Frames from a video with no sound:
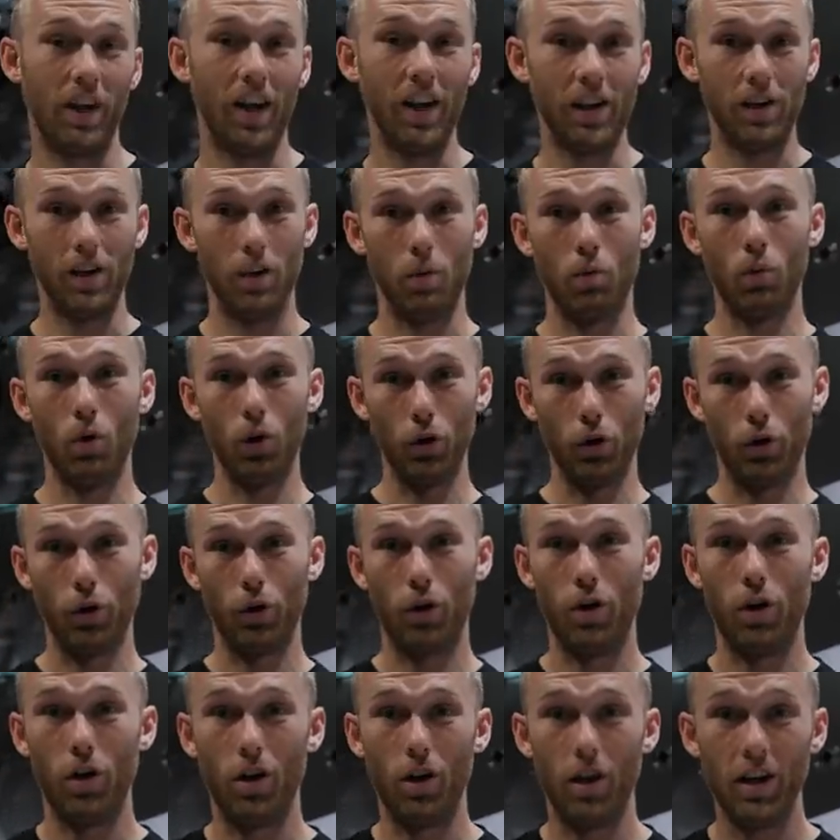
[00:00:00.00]
KTM Moto
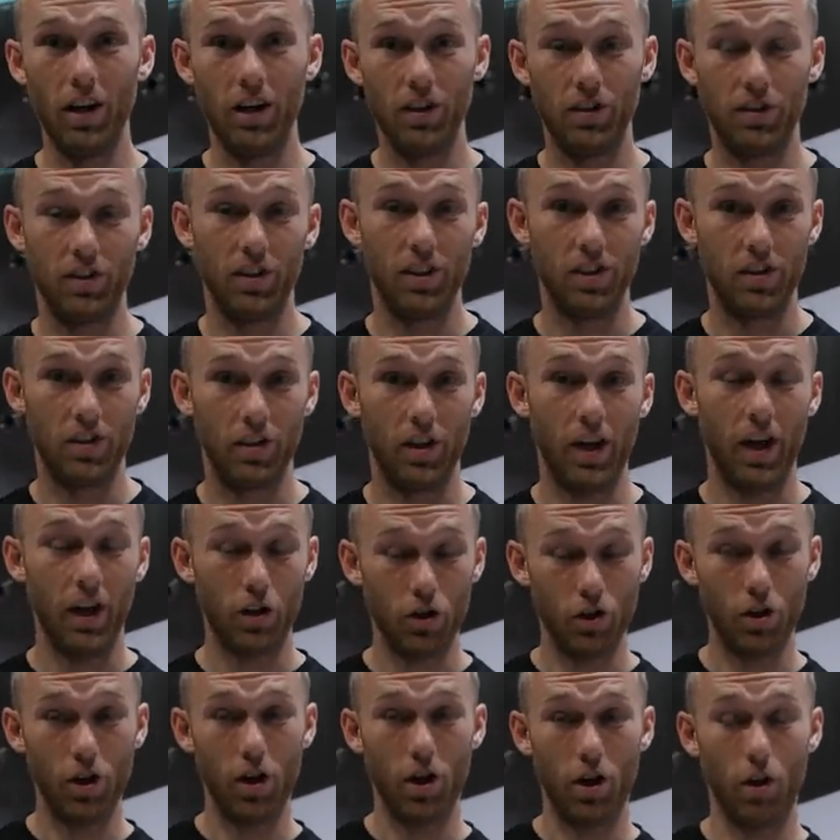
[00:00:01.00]
Hall is, it's
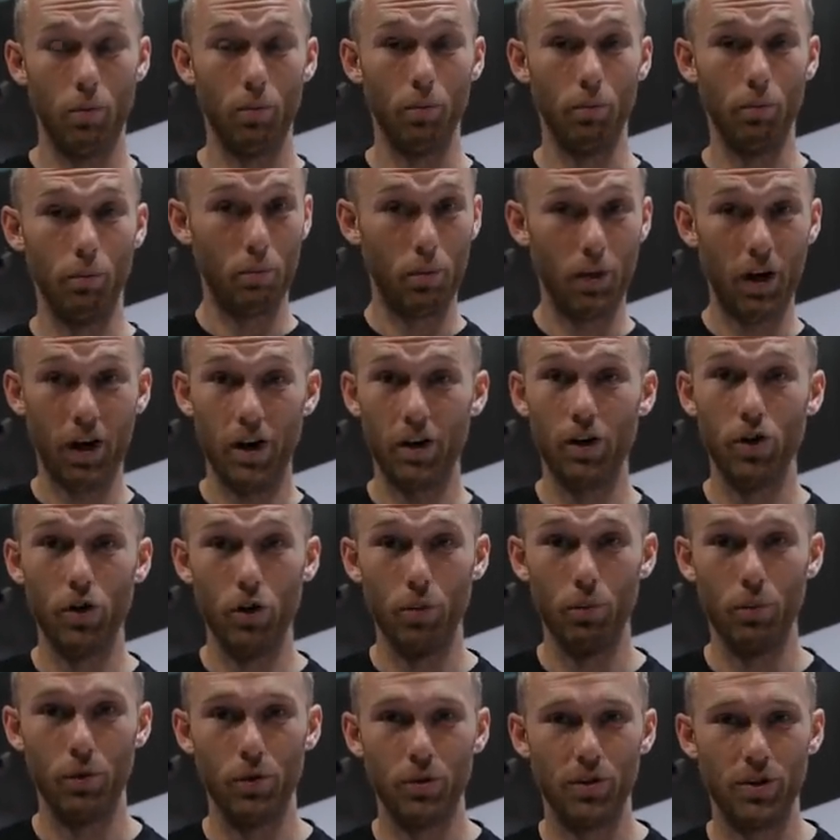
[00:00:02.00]
actually a brand
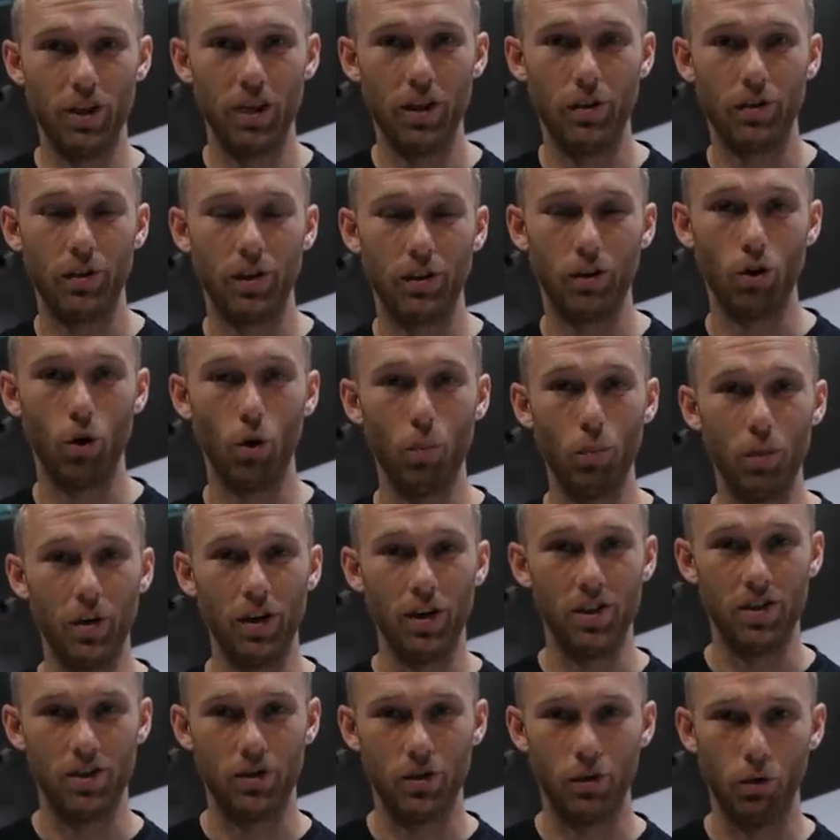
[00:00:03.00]
new museum that opened
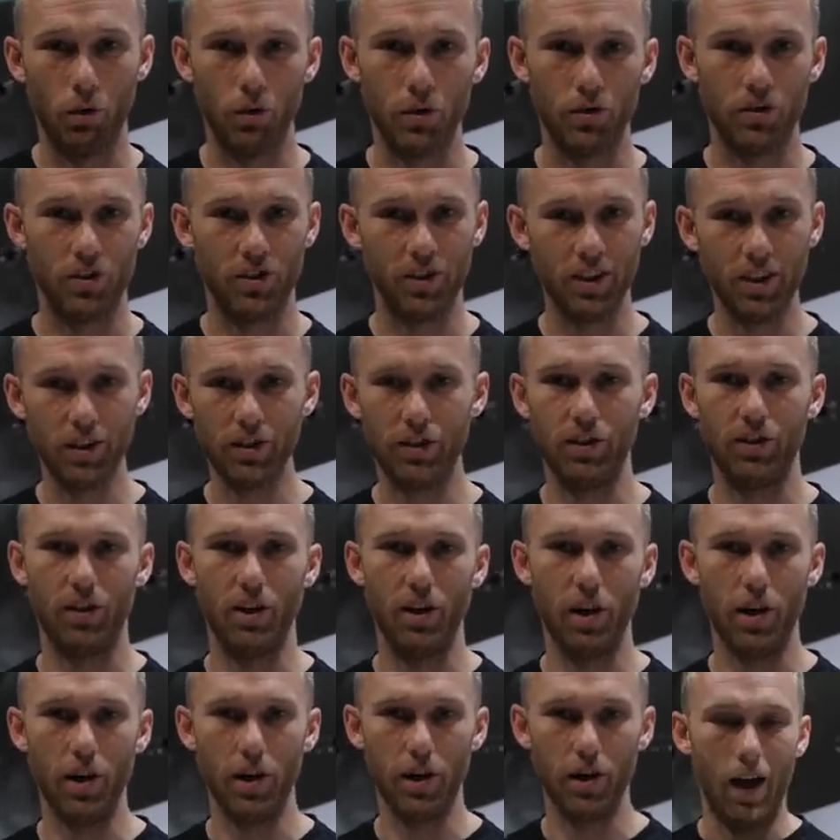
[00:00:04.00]
its doors this
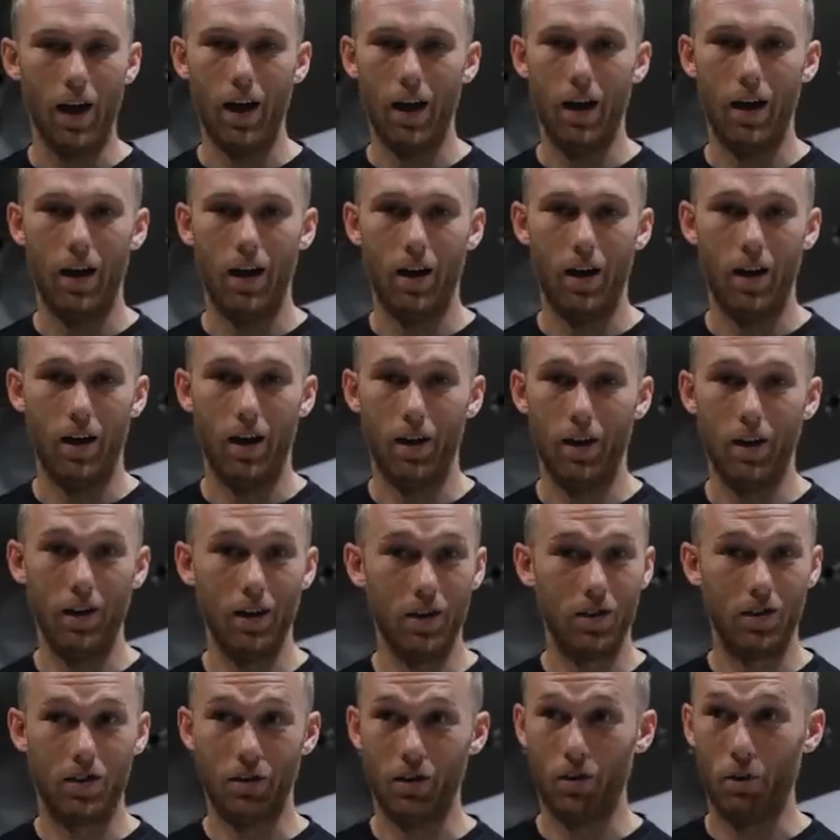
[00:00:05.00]
year and
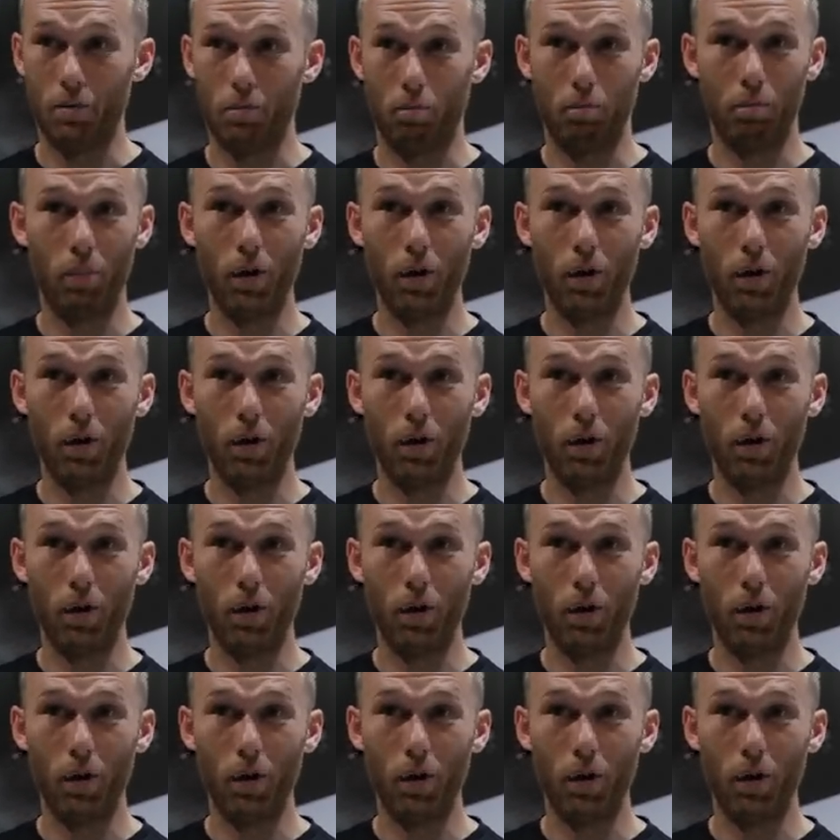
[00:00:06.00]
it's a